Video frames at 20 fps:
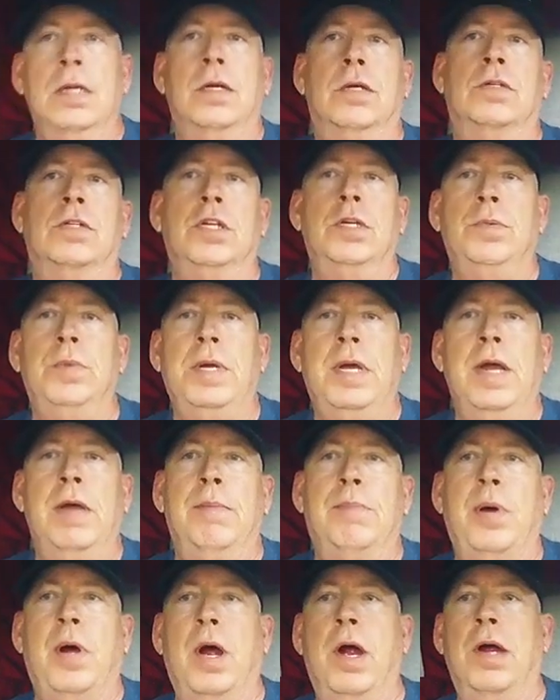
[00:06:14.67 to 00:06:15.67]
As soon as we get
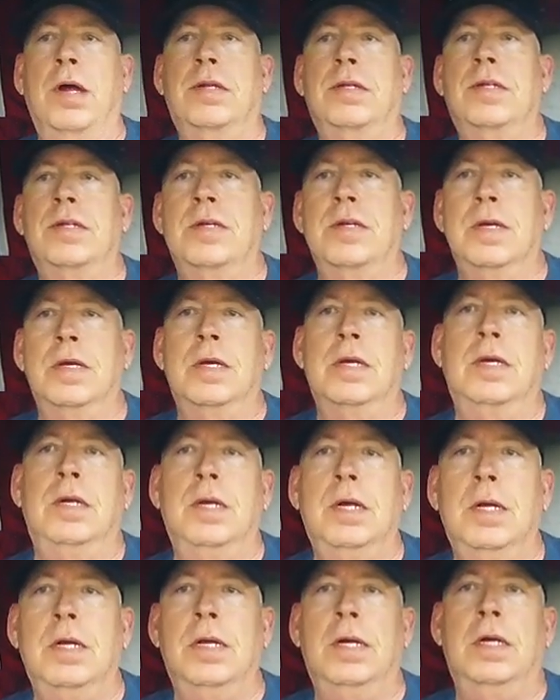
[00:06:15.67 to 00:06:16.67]
parked,
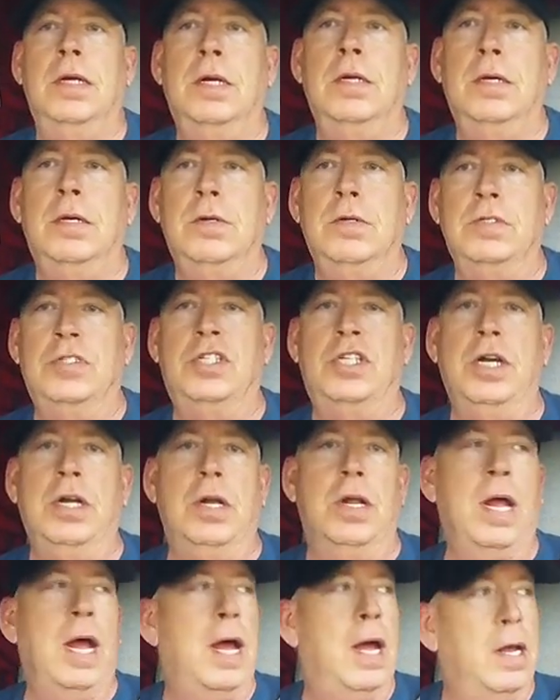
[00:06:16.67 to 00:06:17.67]

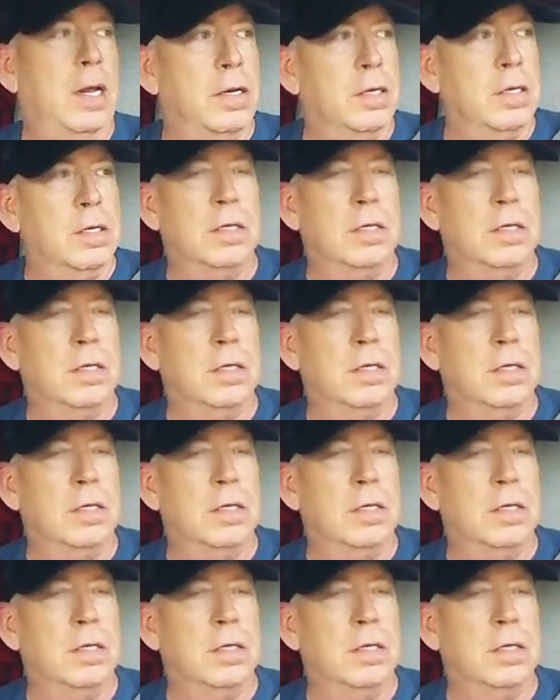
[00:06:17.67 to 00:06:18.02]
chill out.